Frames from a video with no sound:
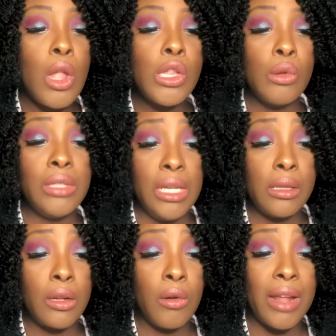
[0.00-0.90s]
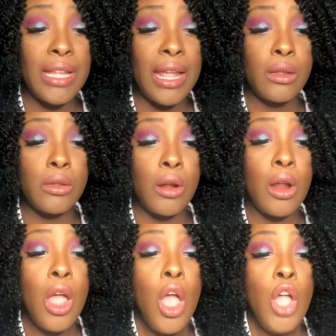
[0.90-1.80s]
So D is the correct answer.
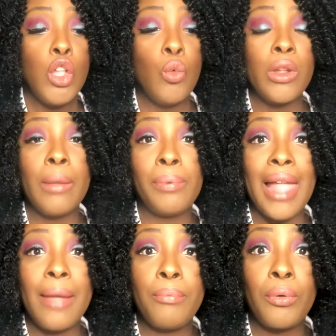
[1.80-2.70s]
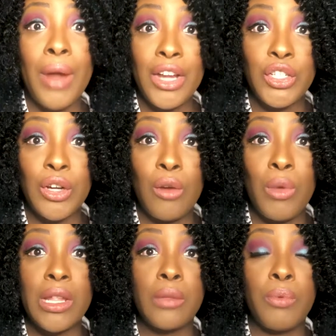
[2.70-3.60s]
You want to apply pressure.
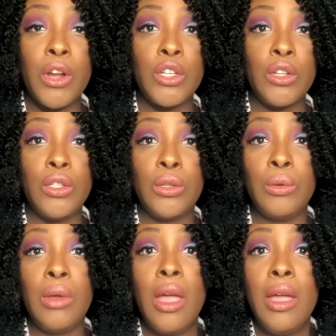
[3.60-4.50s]
What does pressure do?